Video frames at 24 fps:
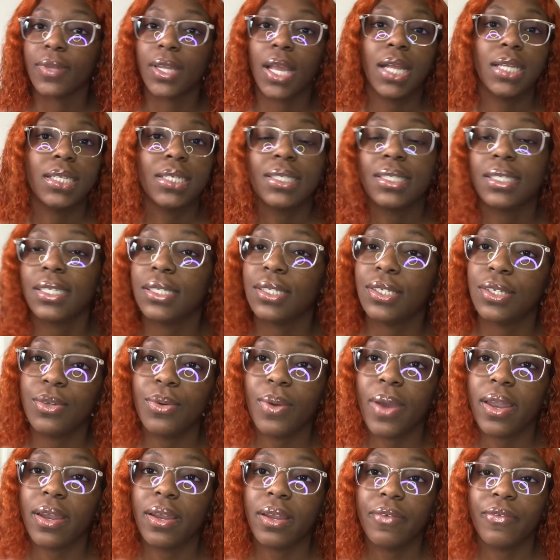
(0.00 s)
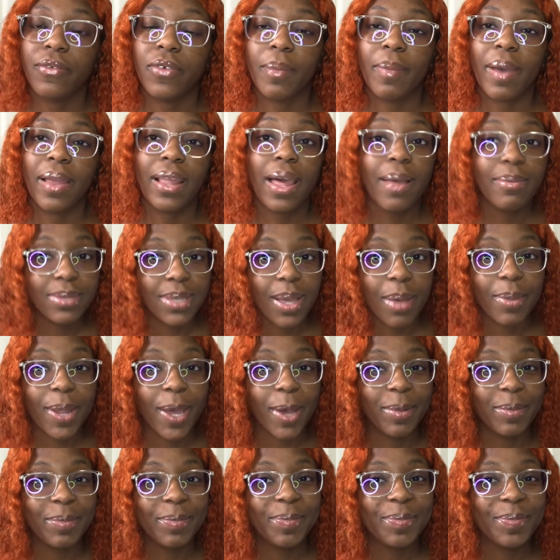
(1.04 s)
just continue editing for my laptop now.
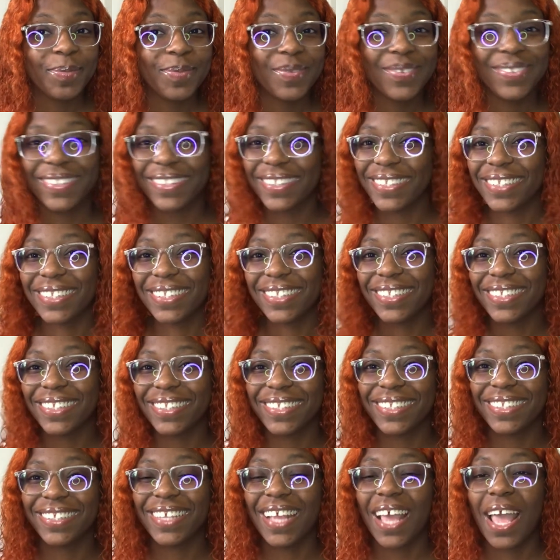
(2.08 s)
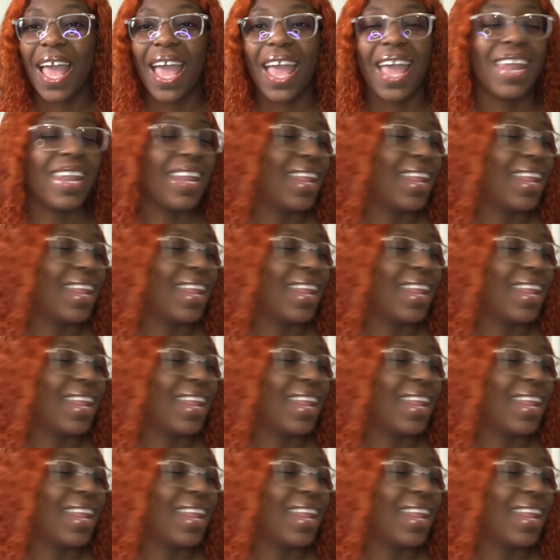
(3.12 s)
And then